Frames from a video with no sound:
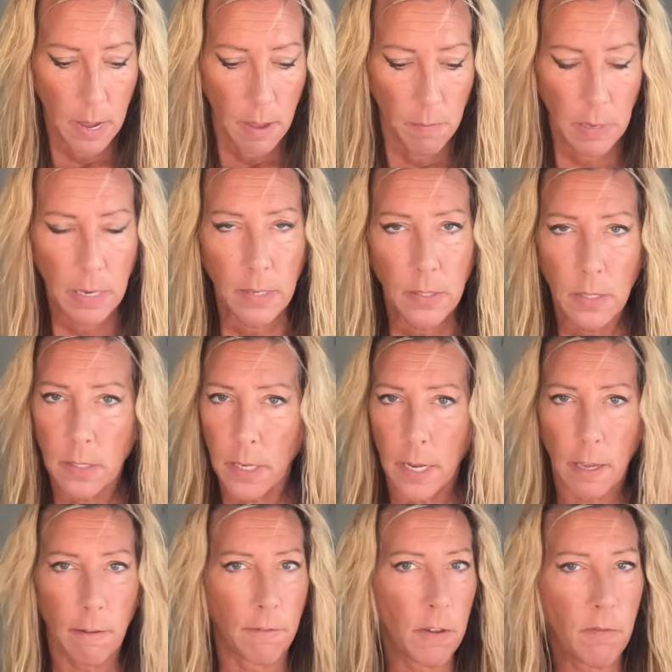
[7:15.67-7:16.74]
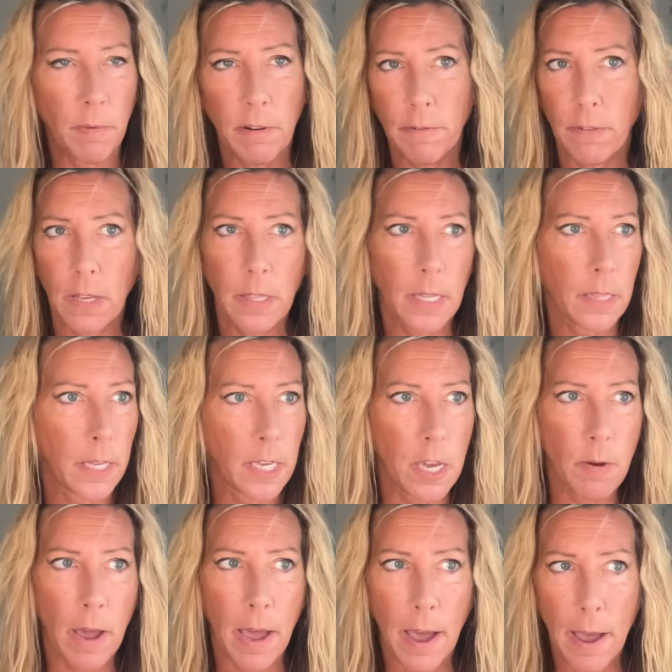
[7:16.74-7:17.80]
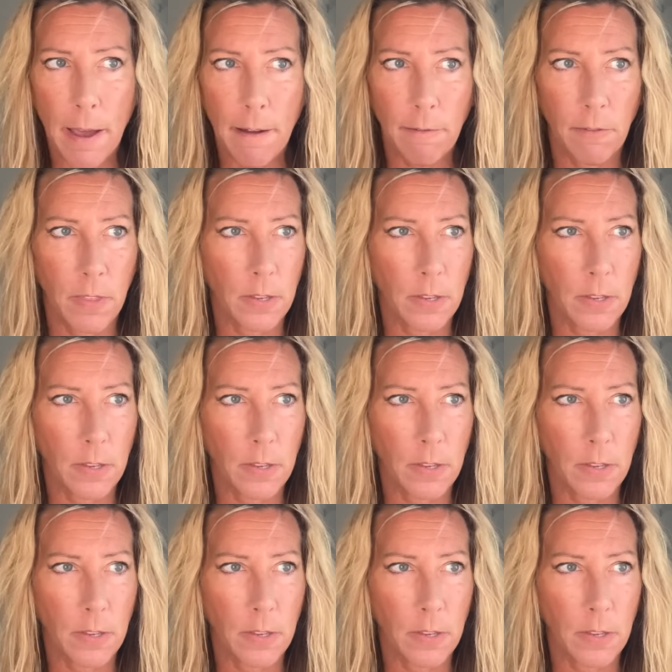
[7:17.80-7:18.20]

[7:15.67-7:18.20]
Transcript: Because it's like, if you've been feeling like you have